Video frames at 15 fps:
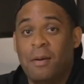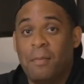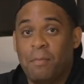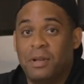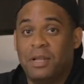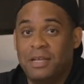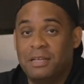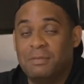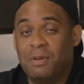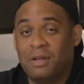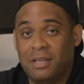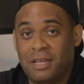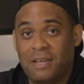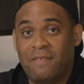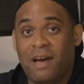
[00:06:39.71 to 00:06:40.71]
please
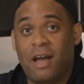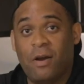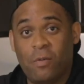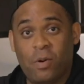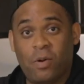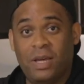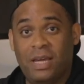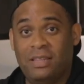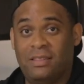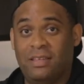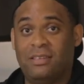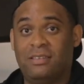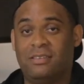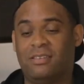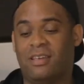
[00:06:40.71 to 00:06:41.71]
believe I will eat
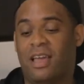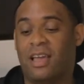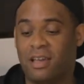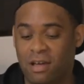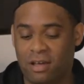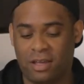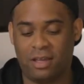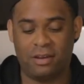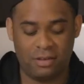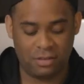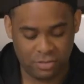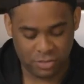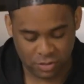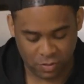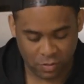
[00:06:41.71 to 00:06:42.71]
this and cook it
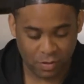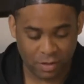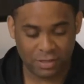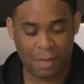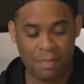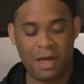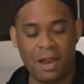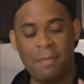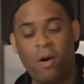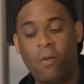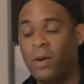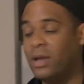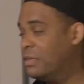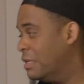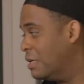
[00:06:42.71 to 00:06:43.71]
too, as I'm not about
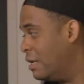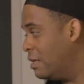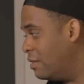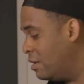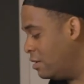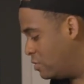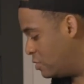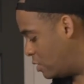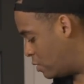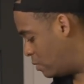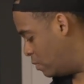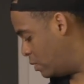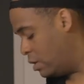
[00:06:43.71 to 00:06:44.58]
wasting anything. So